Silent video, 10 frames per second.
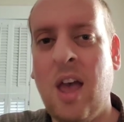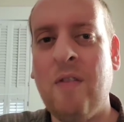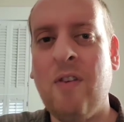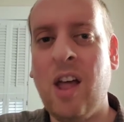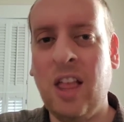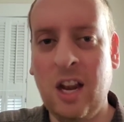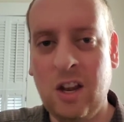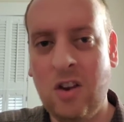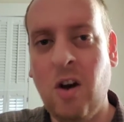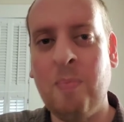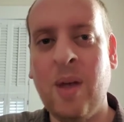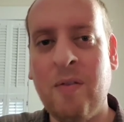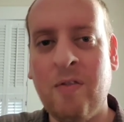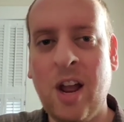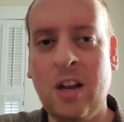And finally, don't be
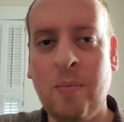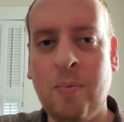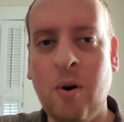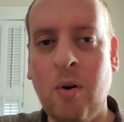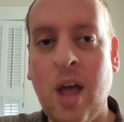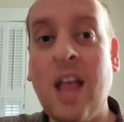afraid to brew.